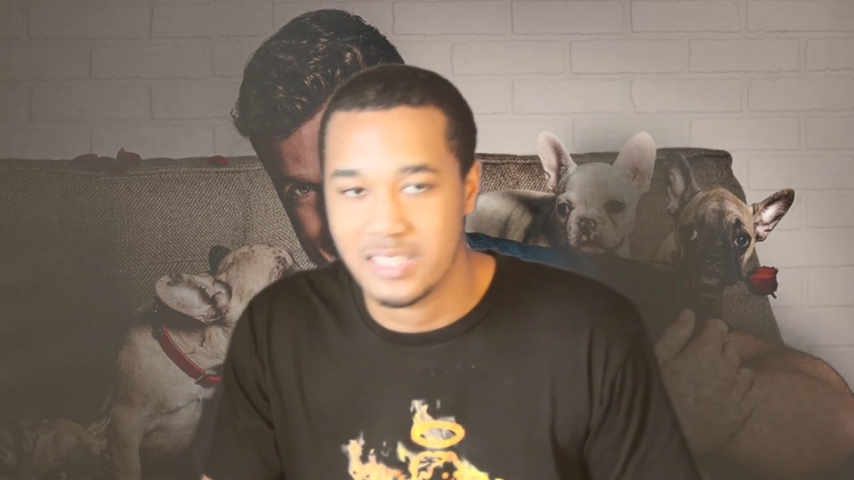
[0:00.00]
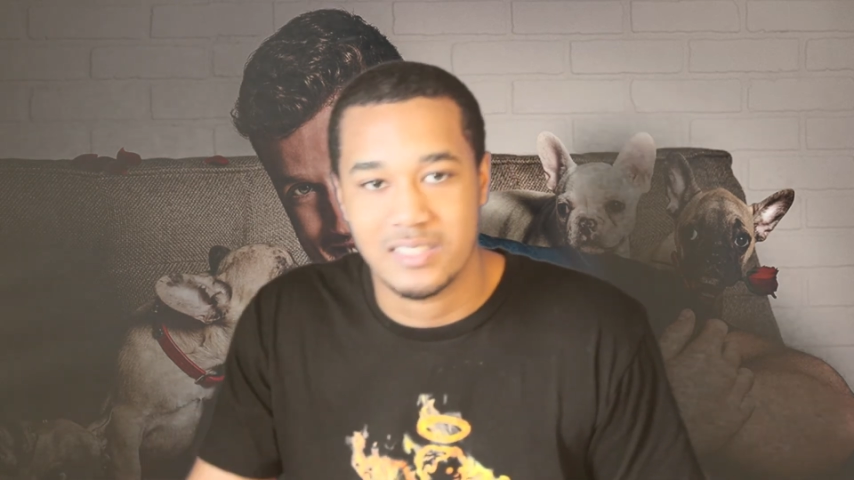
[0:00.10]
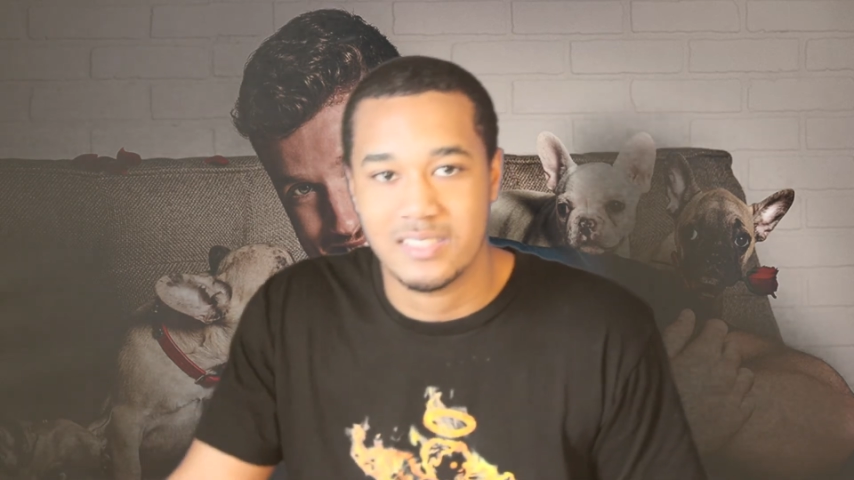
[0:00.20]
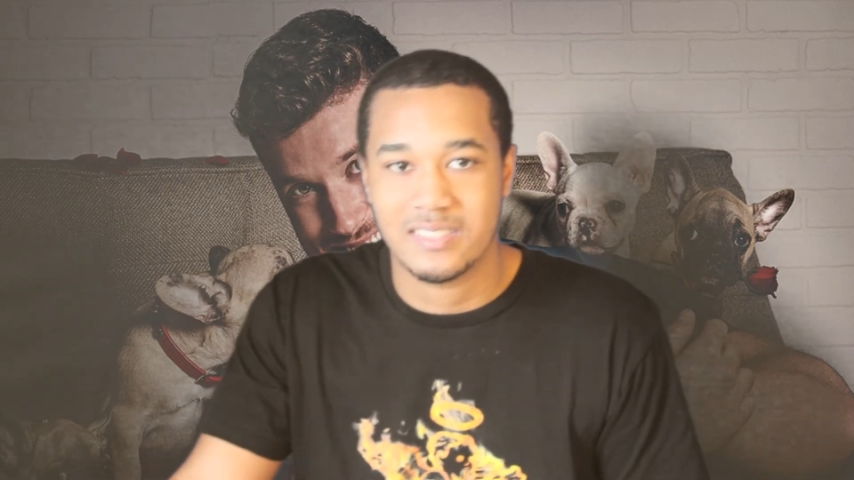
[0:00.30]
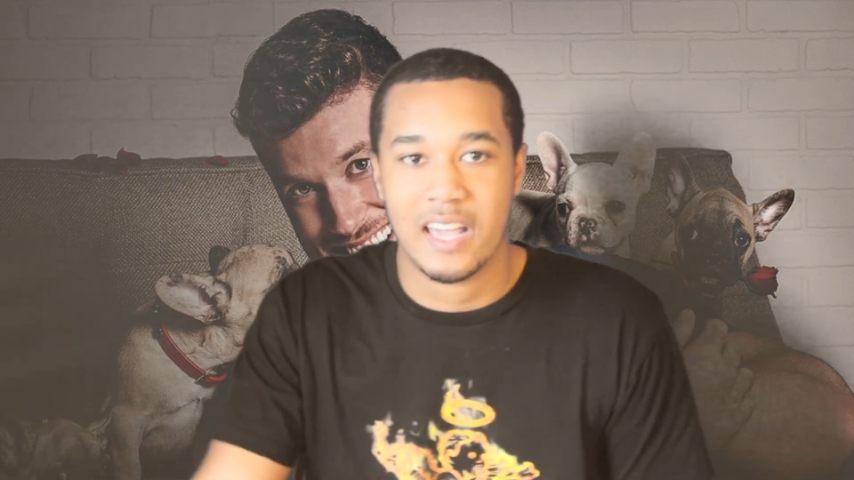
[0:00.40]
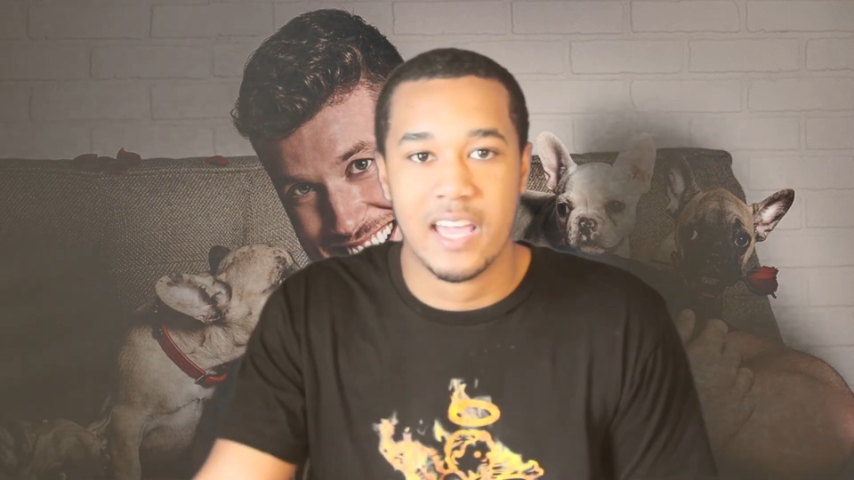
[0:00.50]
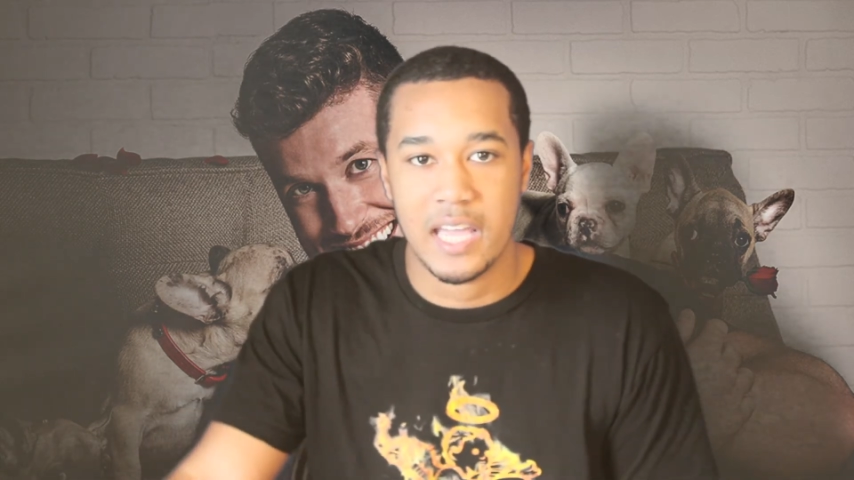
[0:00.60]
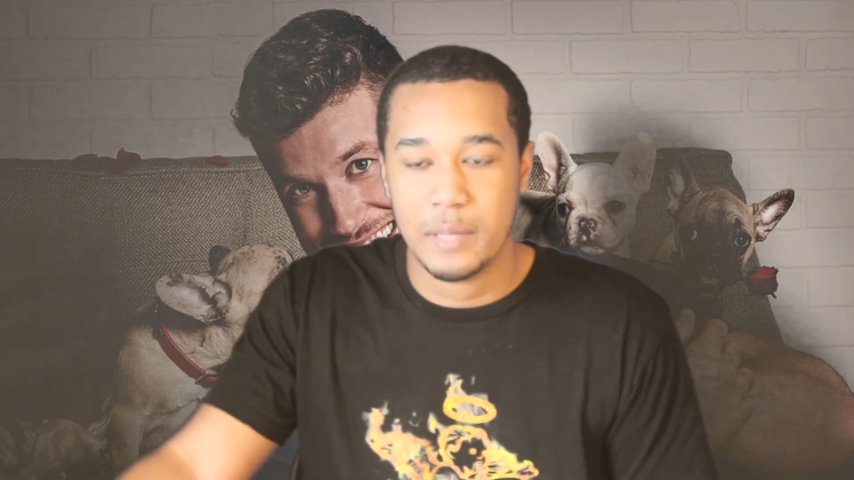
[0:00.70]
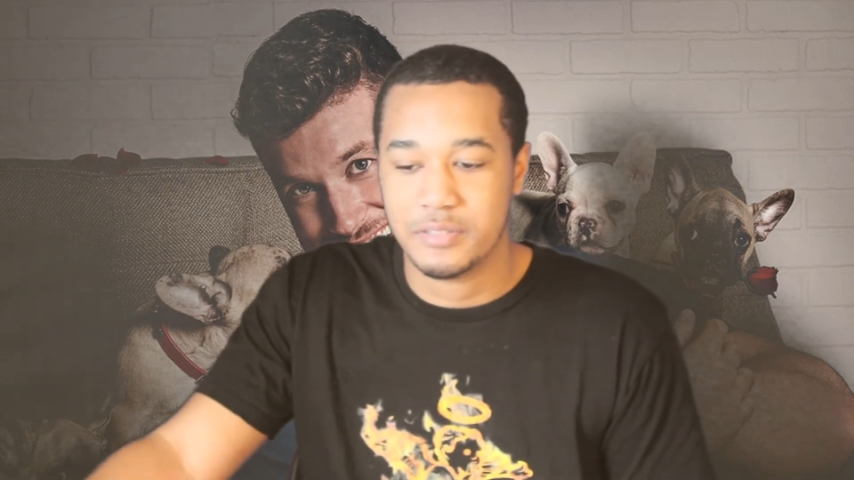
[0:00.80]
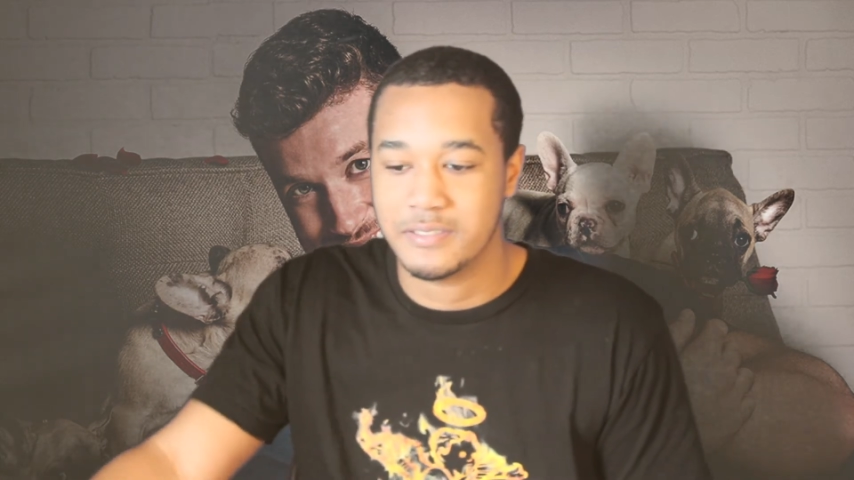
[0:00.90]
It's the
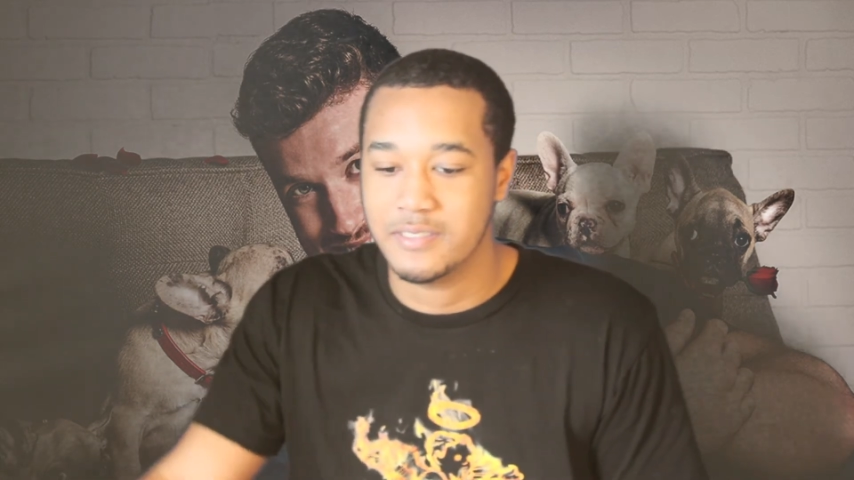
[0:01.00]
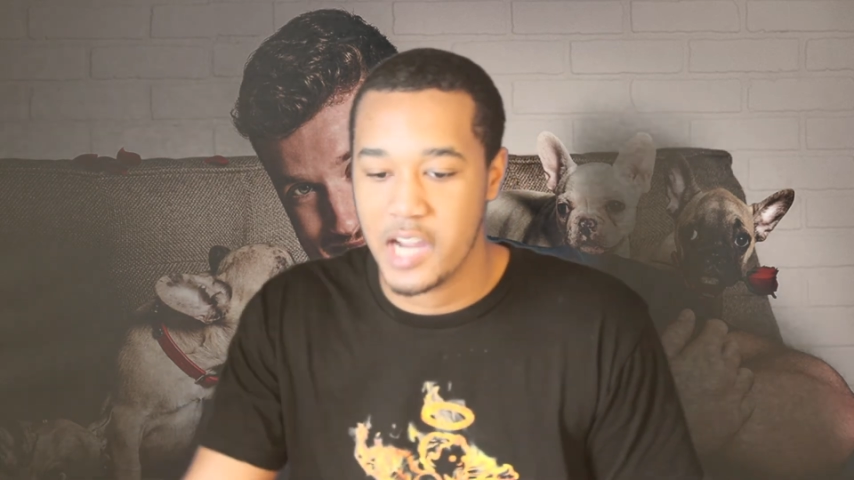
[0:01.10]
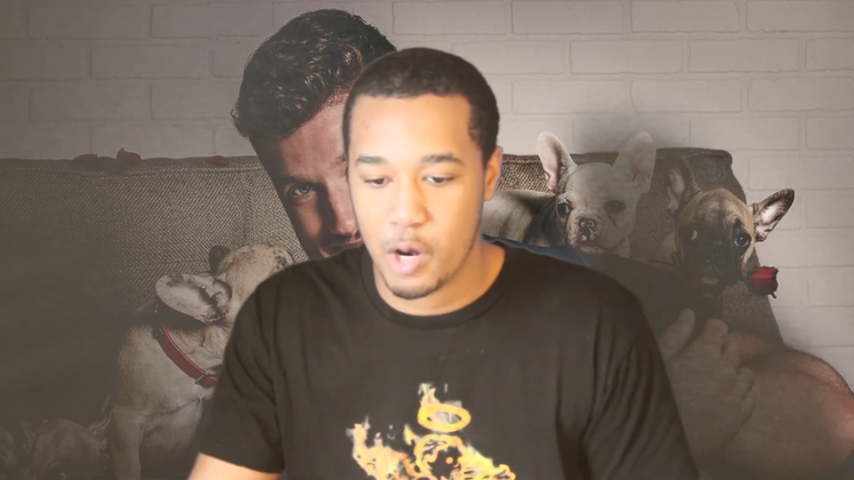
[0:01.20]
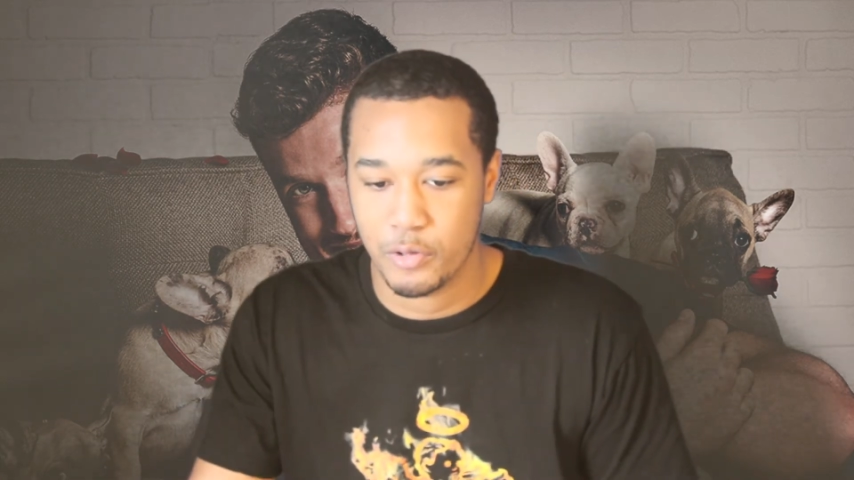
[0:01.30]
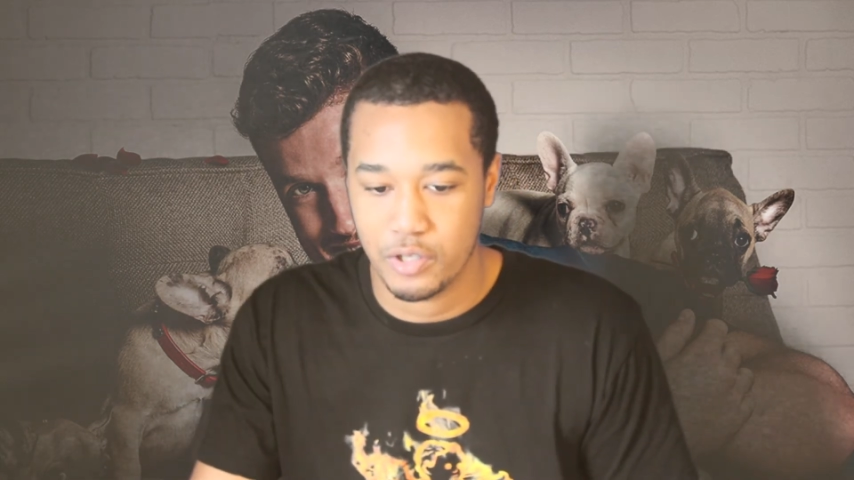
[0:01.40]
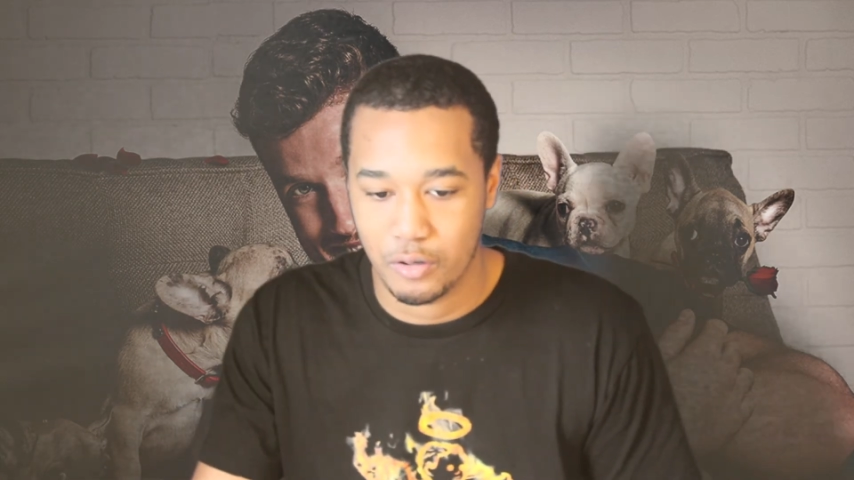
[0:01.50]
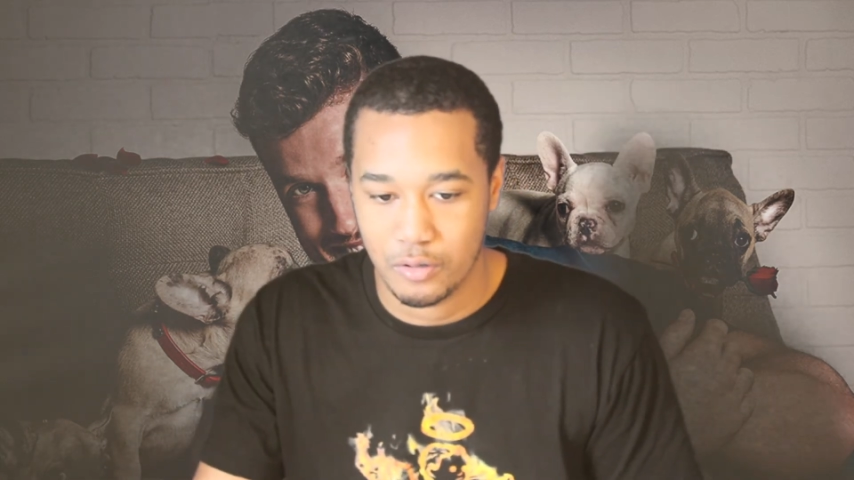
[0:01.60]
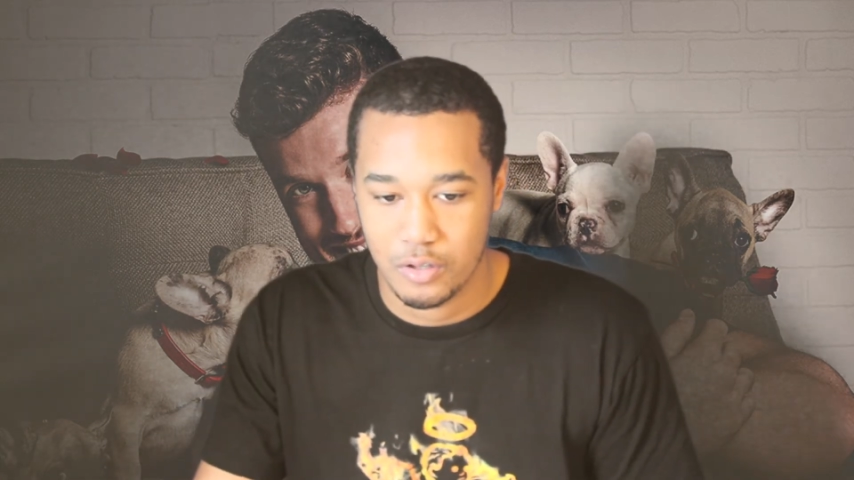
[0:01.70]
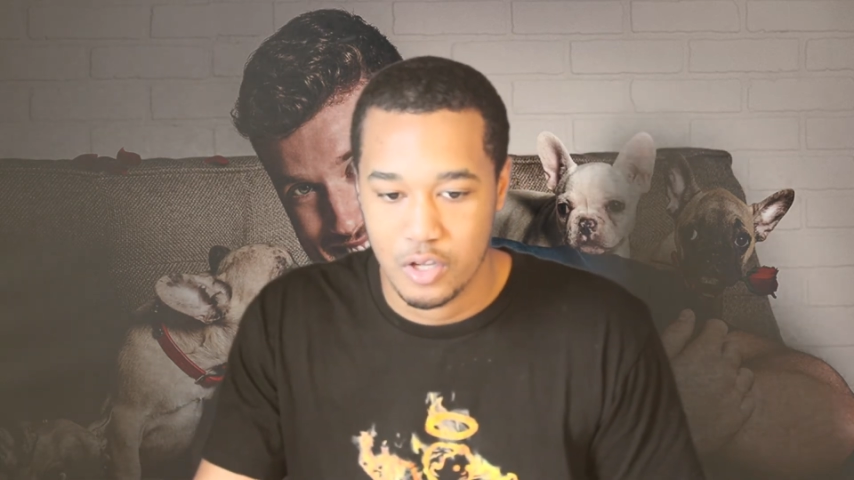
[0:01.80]
same scenario.